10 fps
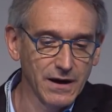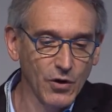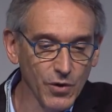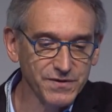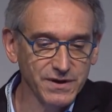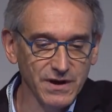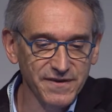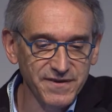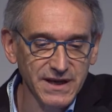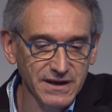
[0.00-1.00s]
cortical
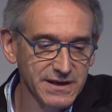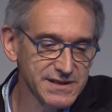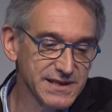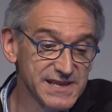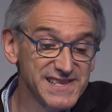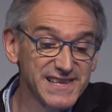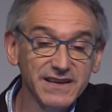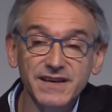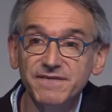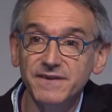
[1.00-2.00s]
thickness is
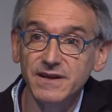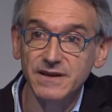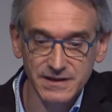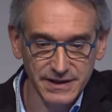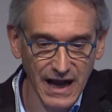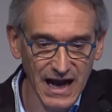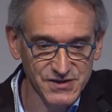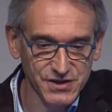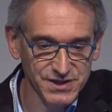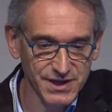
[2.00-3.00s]
significantly
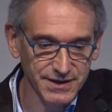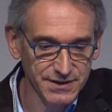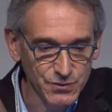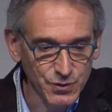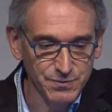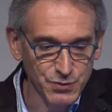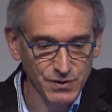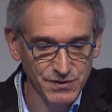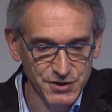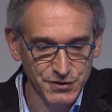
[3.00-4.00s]
associated with
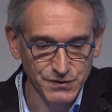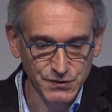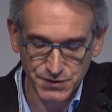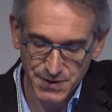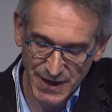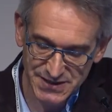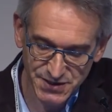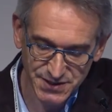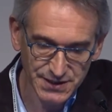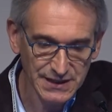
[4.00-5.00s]
progression to
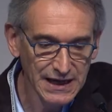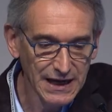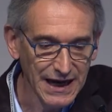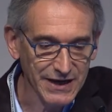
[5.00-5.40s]
dementia, and